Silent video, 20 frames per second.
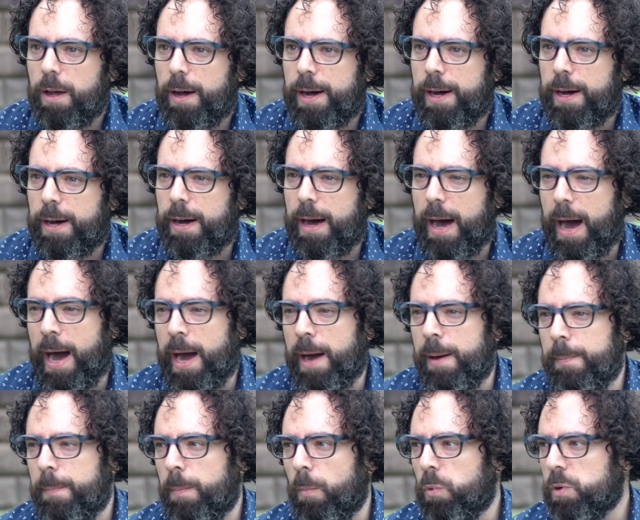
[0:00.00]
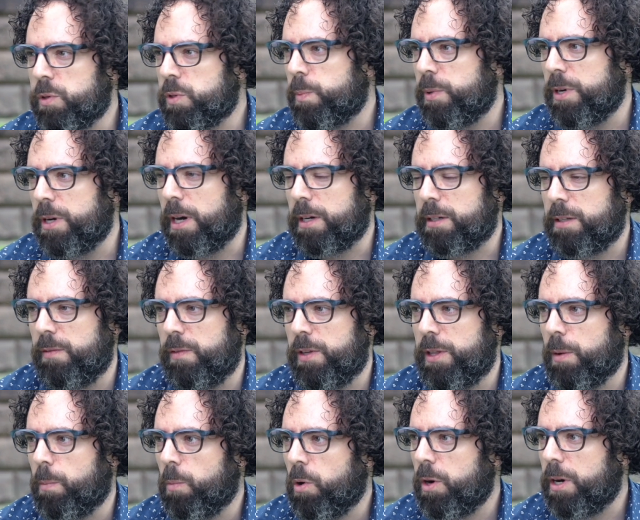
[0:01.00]
I'm most productive in
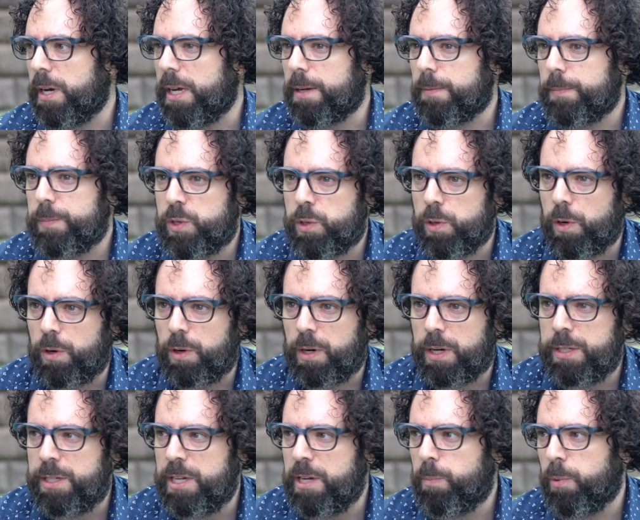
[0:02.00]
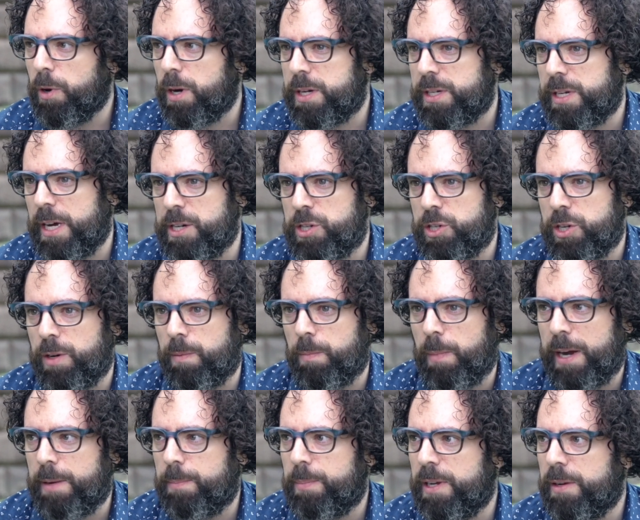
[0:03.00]
the morning. So a deep work session
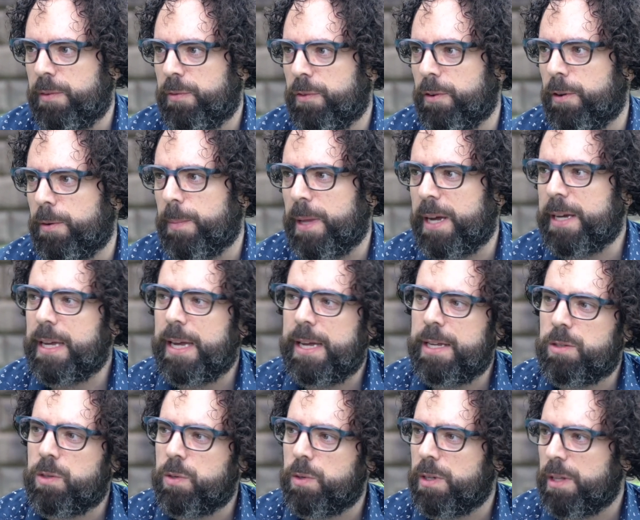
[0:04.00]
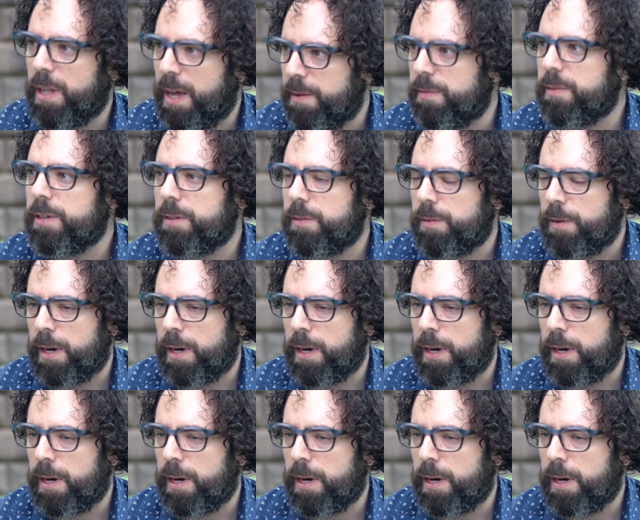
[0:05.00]
might be from like 8 to 11,